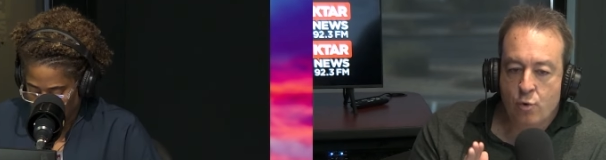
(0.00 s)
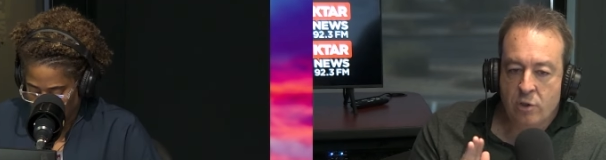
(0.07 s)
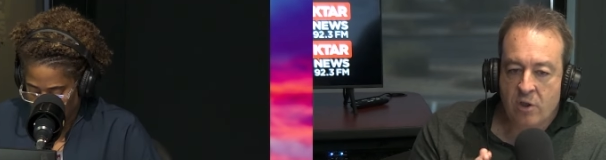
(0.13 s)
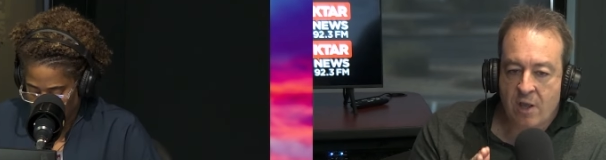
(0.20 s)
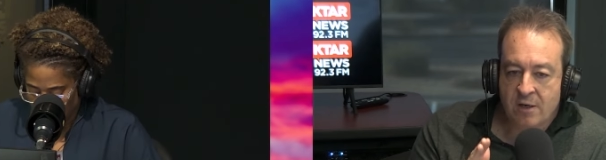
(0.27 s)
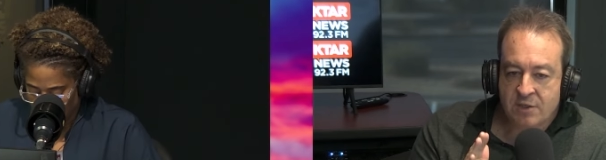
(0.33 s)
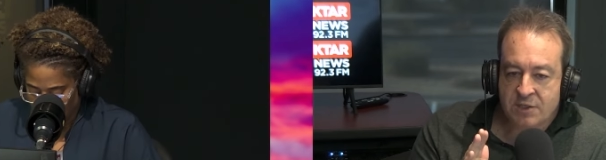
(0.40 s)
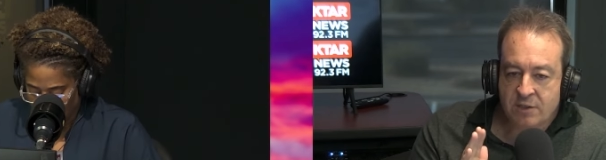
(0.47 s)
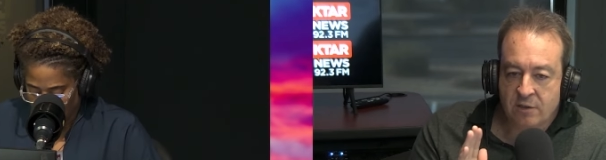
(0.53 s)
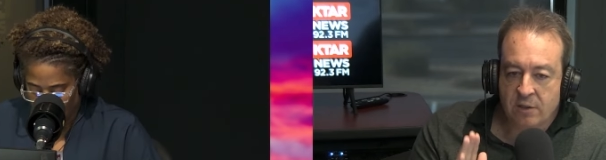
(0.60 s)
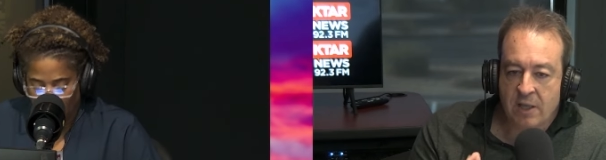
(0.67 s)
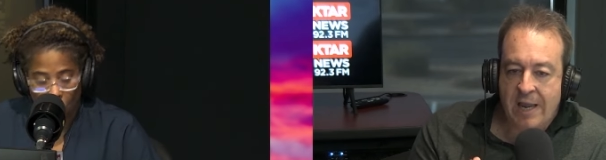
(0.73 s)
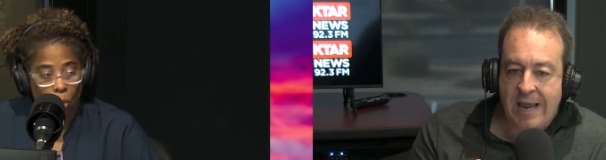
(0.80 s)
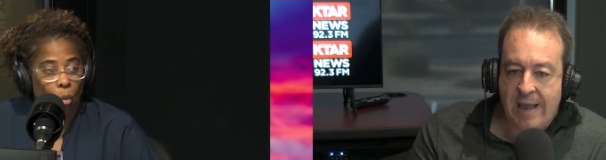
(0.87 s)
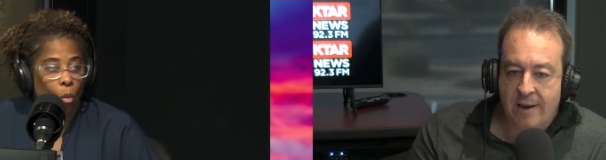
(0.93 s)
Speaker 1: Klux
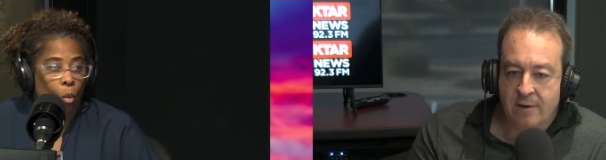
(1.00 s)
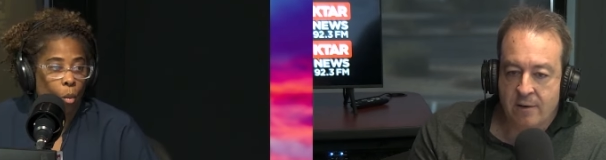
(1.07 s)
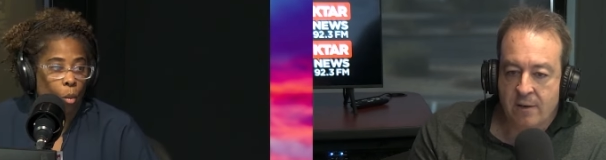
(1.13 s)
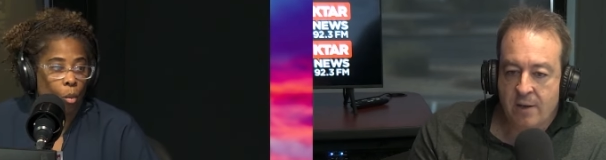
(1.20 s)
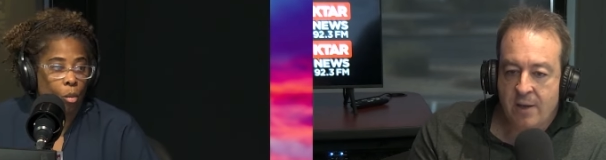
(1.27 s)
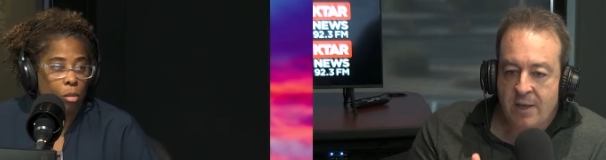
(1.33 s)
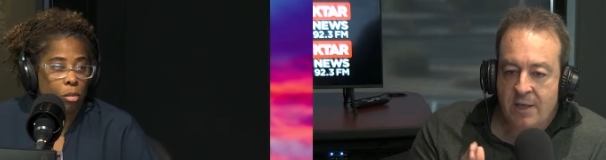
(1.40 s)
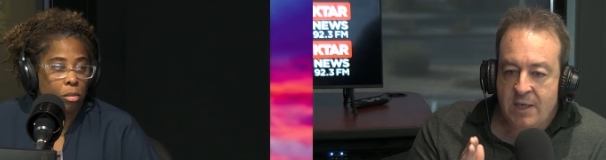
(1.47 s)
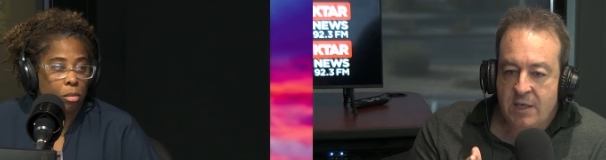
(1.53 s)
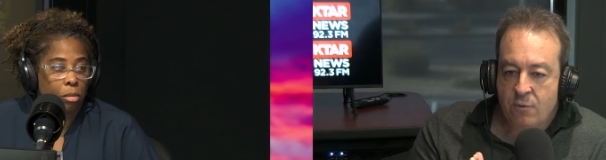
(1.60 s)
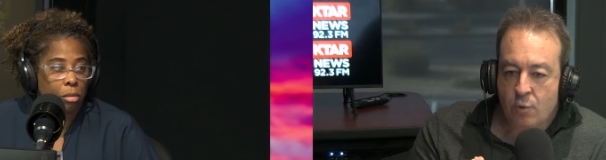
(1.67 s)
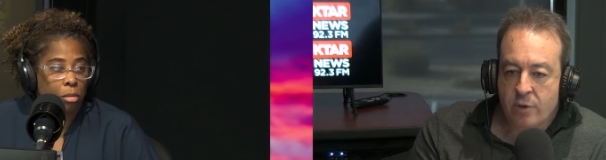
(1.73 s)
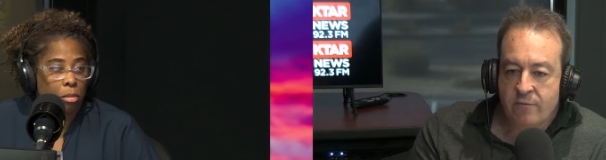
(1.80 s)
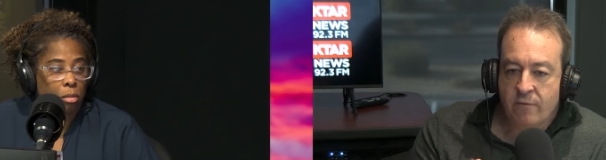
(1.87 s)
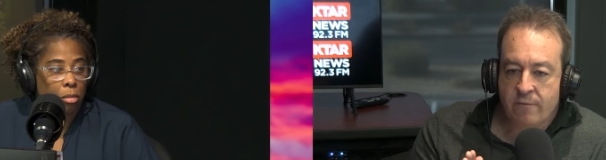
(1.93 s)
Klan, he
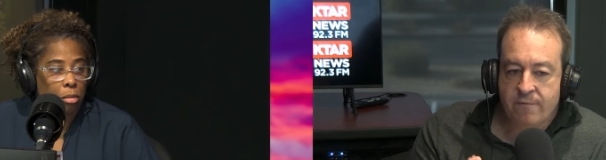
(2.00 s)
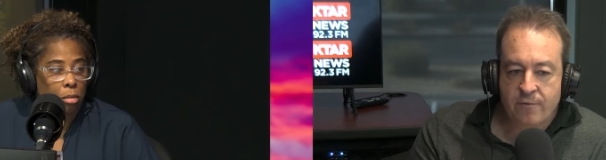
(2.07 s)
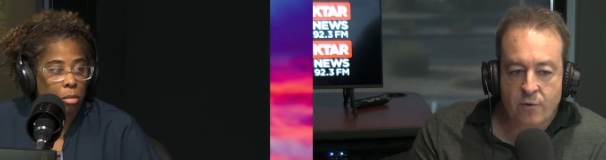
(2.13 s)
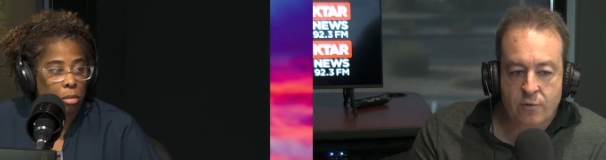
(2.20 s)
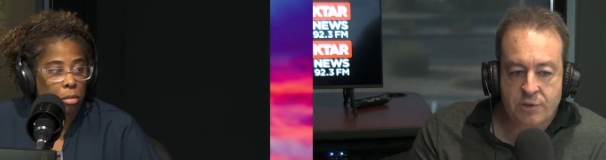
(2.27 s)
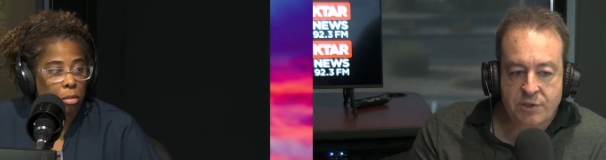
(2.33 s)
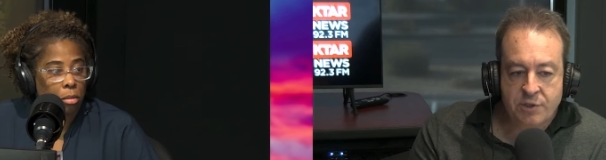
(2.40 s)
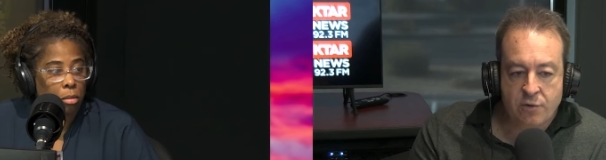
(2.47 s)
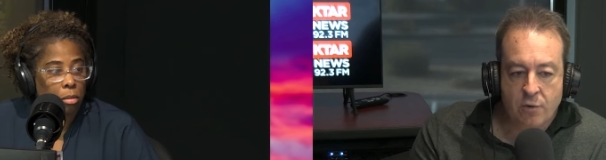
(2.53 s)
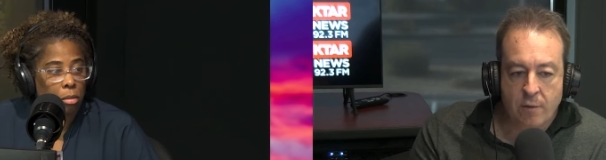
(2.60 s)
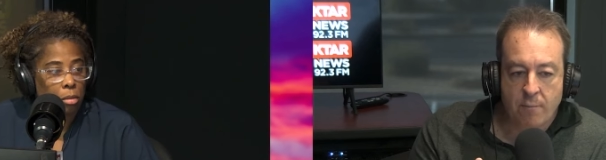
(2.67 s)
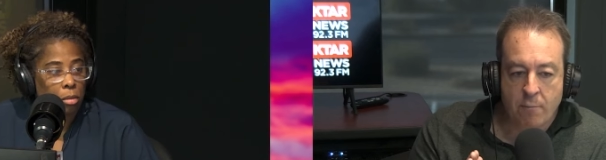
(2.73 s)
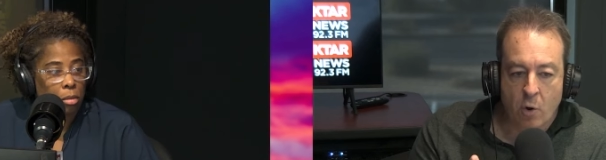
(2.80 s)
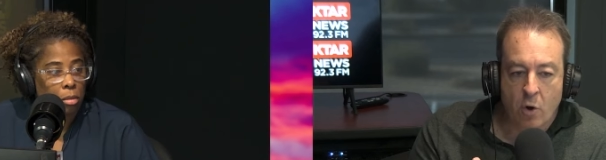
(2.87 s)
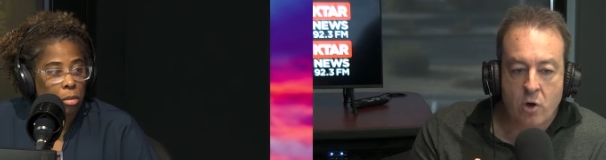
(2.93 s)
would have referred to
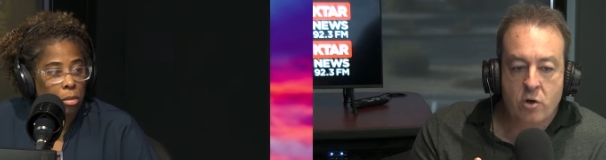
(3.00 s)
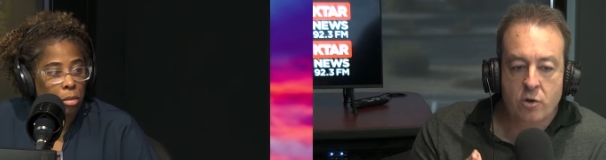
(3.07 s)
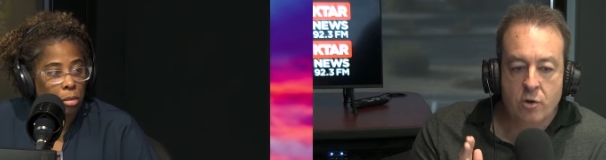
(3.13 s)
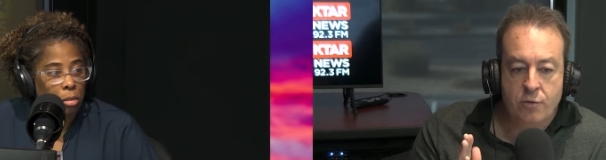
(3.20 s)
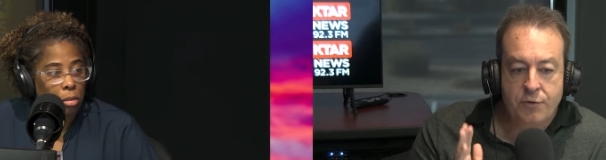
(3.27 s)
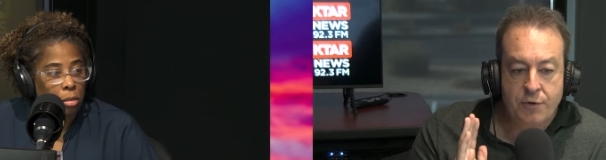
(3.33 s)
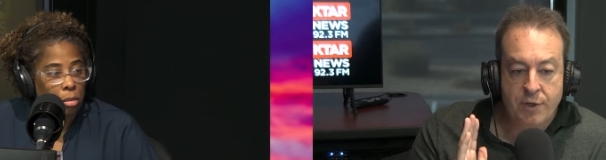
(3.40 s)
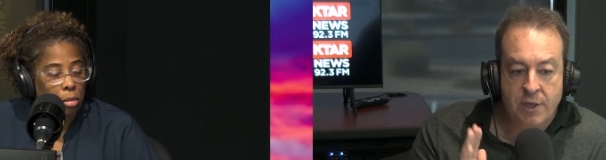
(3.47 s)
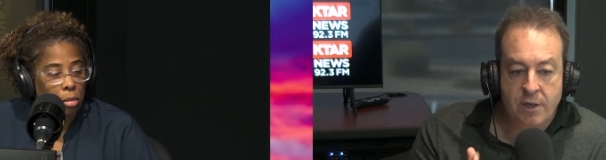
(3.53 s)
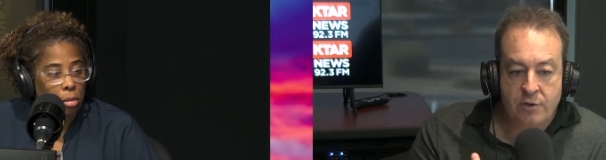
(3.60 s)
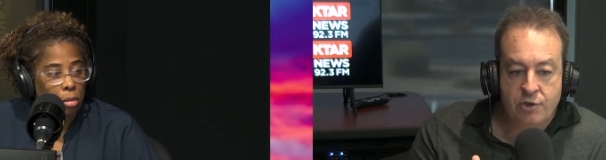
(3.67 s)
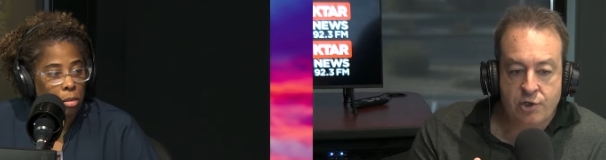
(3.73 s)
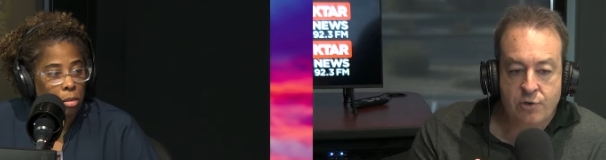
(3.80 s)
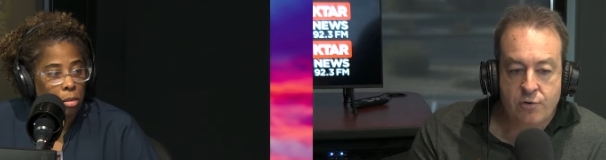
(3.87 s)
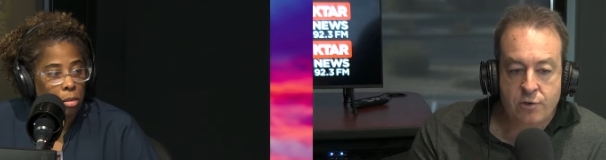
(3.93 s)
Martin Luther King
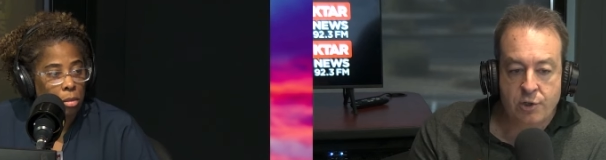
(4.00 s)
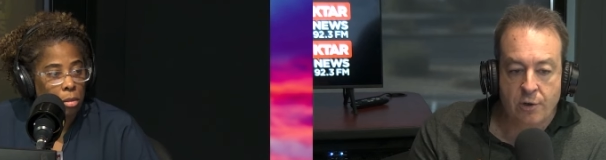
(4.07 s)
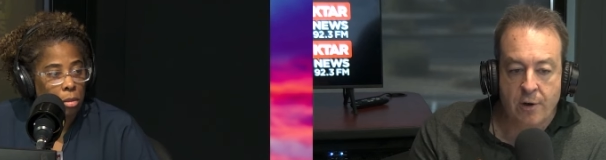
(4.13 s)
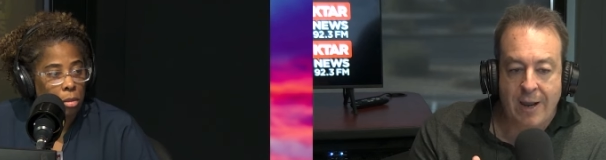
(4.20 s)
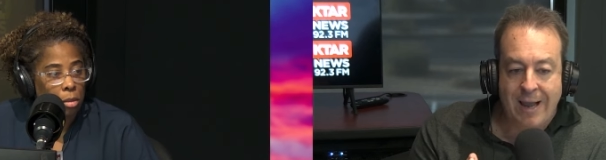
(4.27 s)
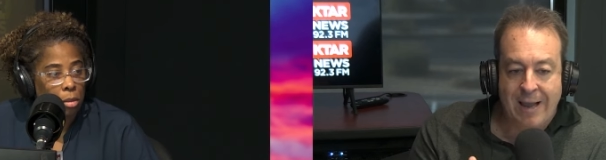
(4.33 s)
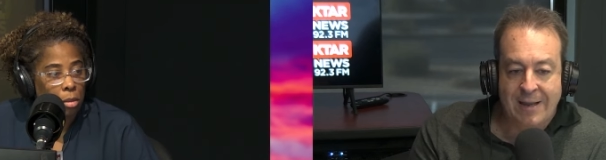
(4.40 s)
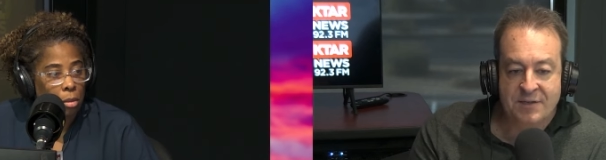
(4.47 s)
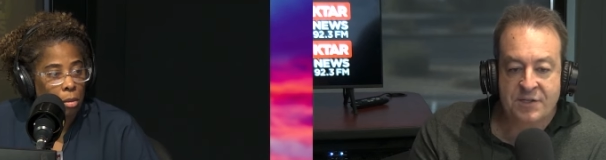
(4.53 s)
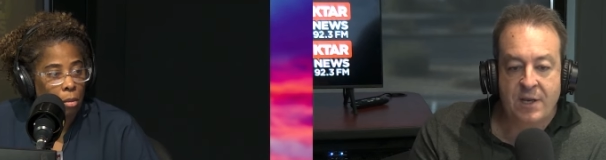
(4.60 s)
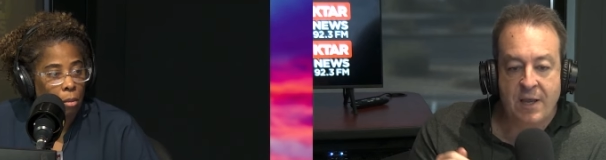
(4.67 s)
Junior as,